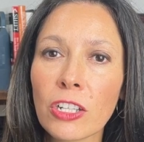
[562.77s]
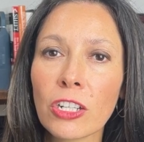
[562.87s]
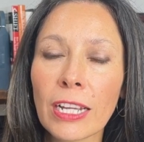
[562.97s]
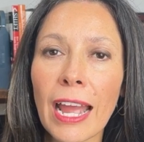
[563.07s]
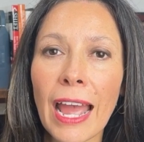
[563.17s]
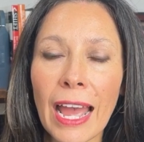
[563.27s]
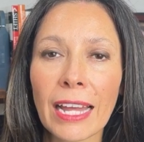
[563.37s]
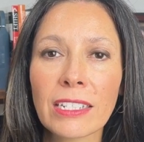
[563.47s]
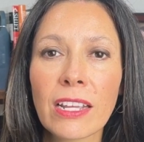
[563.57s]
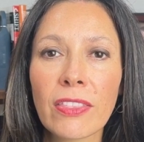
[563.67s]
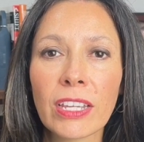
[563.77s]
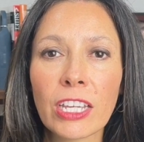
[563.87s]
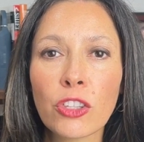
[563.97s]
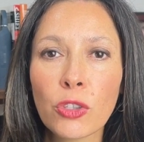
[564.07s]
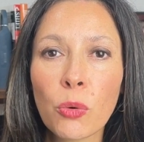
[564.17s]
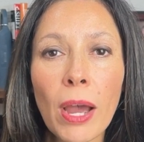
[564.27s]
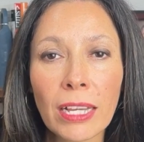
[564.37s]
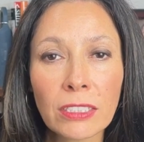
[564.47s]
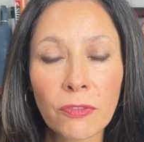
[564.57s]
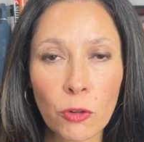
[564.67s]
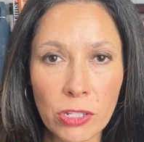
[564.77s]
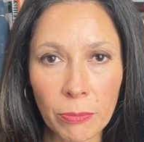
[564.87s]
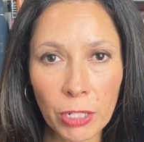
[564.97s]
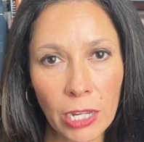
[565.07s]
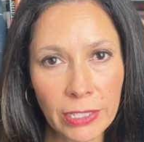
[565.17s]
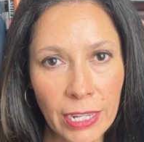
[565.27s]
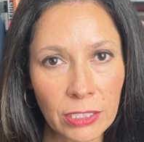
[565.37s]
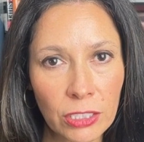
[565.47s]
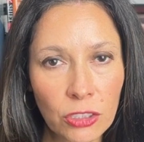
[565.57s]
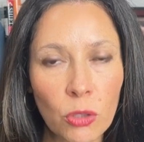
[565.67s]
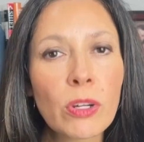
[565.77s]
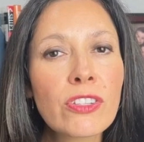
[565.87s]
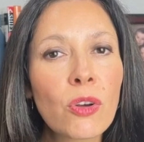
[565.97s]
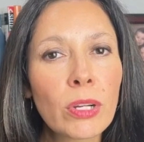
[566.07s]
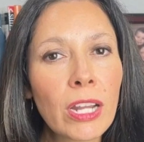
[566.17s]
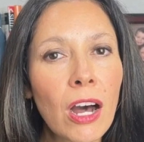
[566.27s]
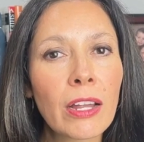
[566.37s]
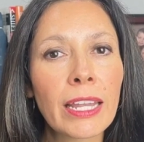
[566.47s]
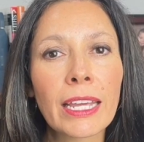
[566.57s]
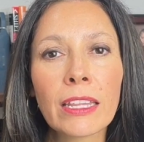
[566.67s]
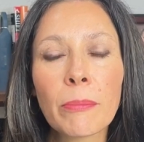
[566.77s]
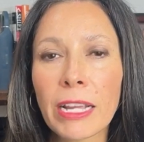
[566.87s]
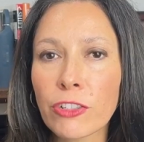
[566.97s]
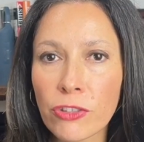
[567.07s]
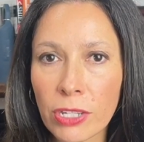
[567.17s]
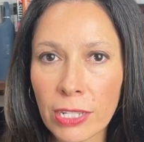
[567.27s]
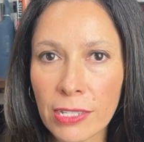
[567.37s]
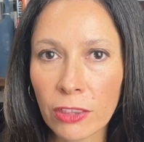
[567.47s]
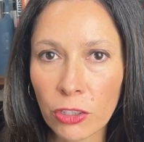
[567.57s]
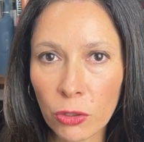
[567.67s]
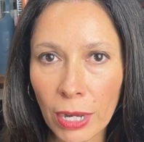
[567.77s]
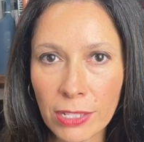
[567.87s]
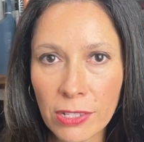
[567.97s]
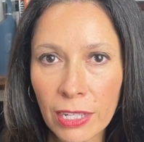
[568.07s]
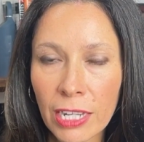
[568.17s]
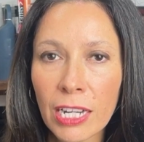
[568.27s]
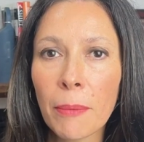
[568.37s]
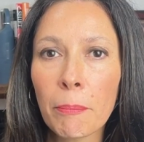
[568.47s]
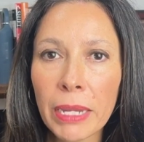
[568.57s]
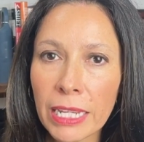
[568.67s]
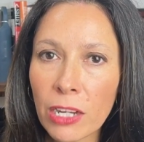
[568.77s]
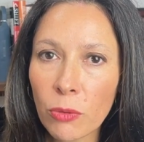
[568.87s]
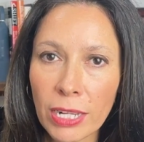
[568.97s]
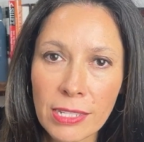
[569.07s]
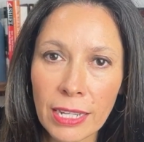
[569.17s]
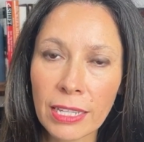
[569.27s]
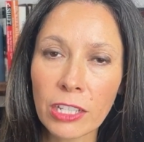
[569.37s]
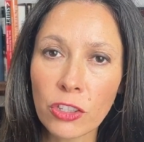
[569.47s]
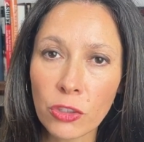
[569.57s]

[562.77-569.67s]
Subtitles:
look at the U.S. for some context. So what's going on in the major cities in the U.S.? Median rents in the